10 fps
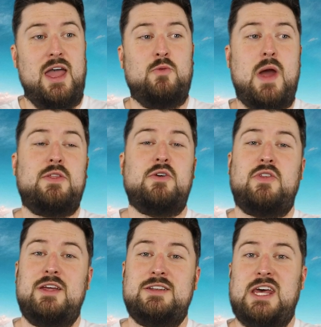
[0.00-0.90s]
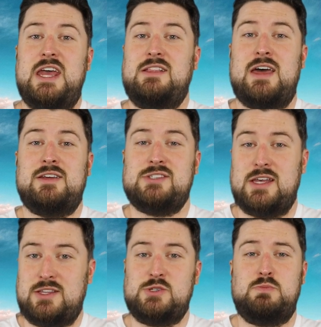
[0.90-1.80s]
And rather than take that as
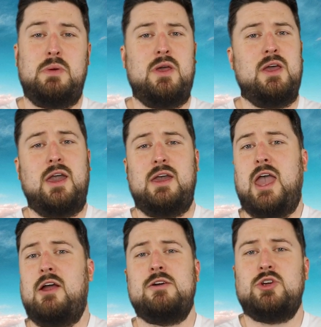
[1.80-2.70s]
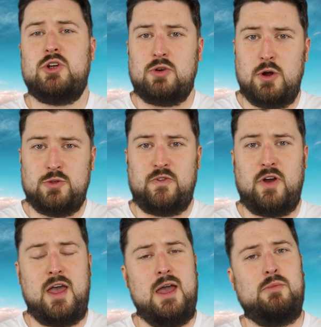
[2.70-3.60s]
like this big character growth
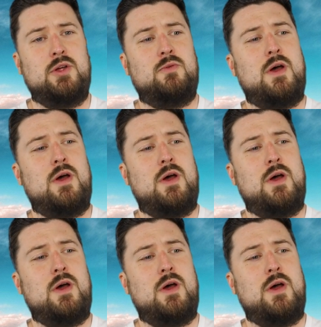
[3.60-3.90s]
for Hamlin,